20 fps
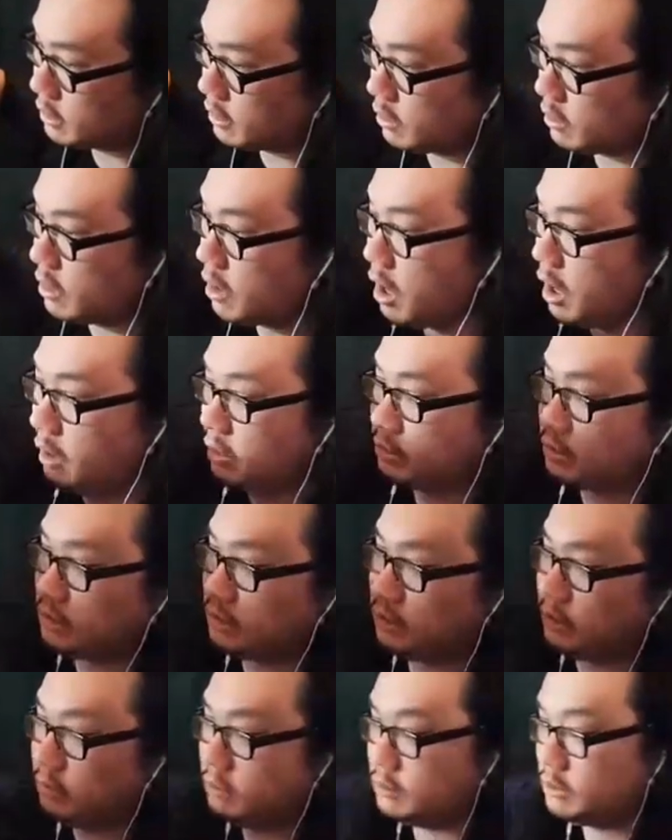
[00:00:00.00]
their costs
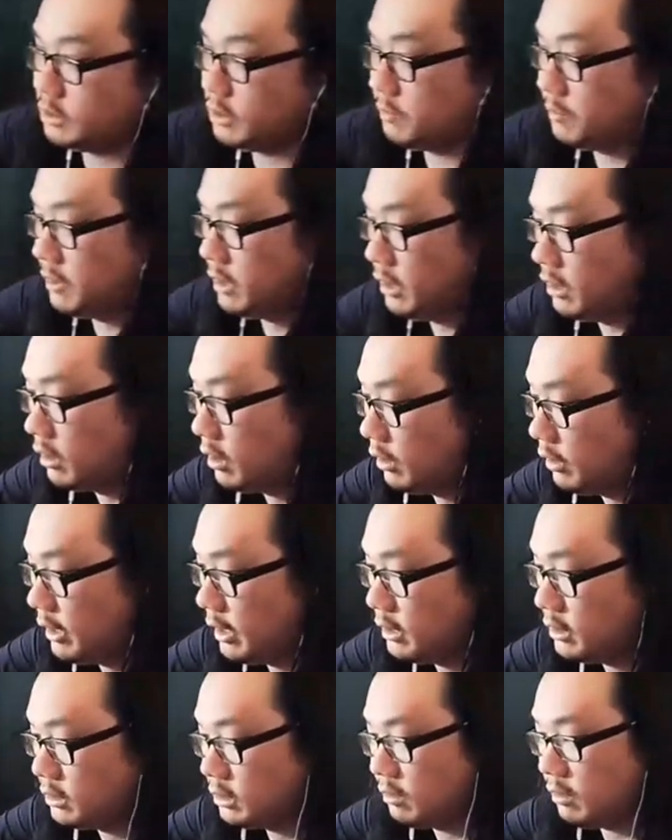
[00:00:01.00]
and shipping and all
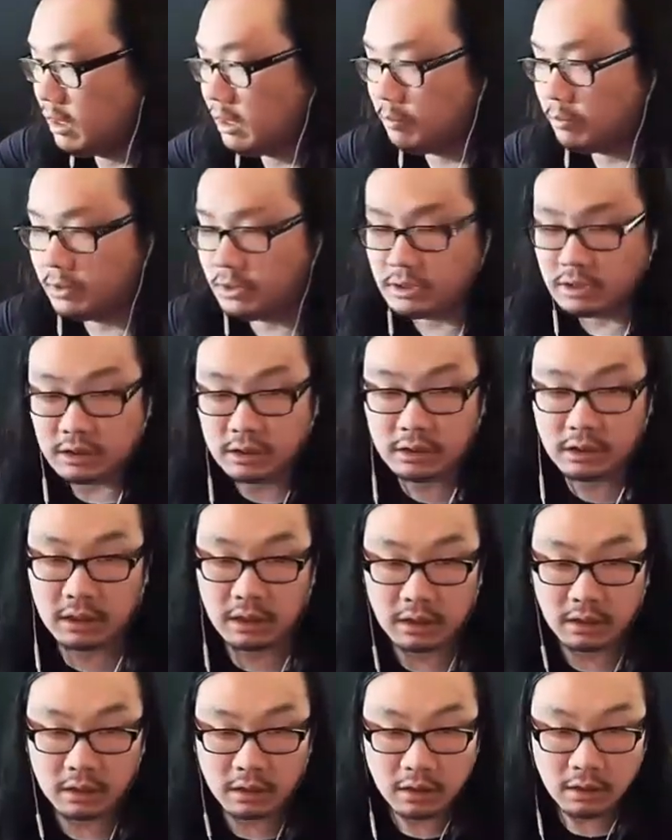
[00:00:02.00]
that, so I appreciate you
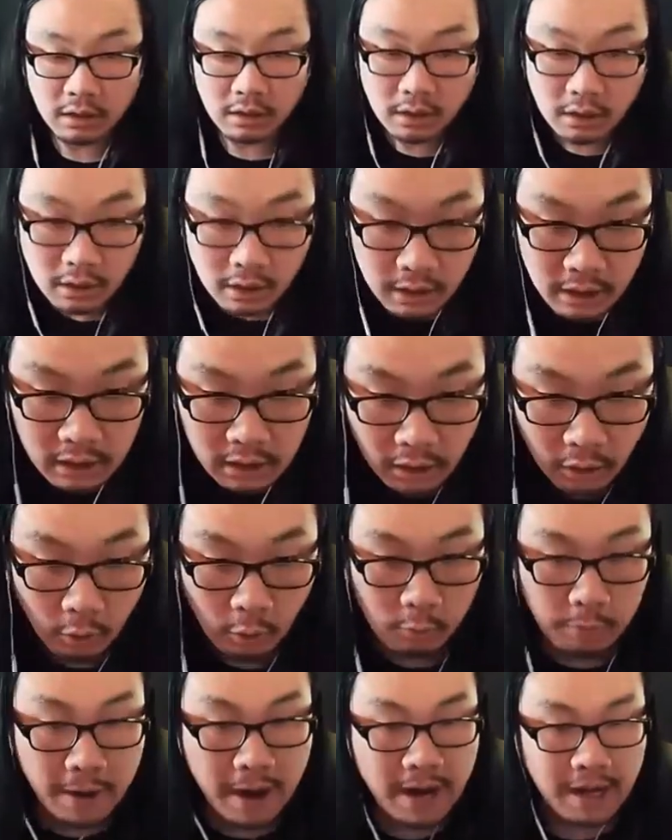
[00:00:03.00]
getting, getting the
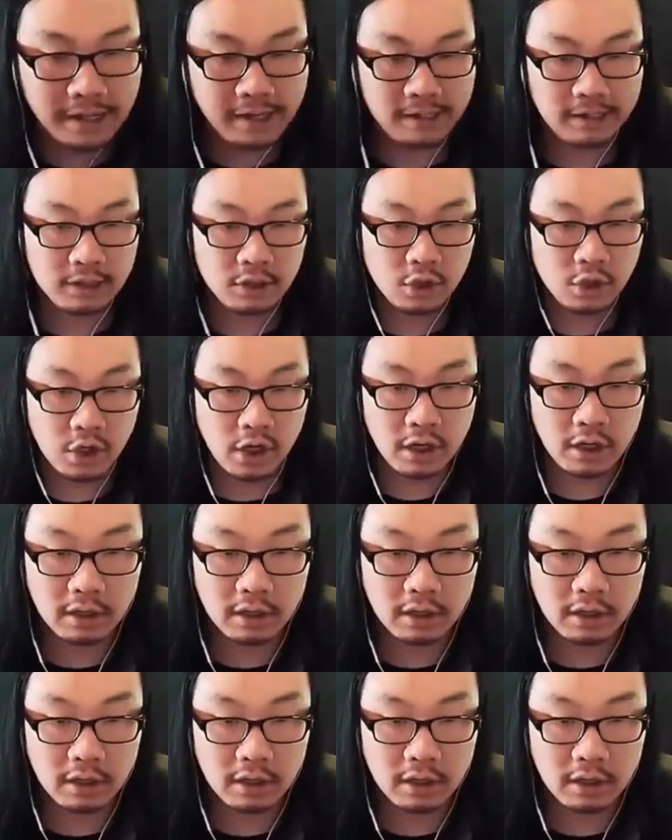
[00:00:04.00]
whole package.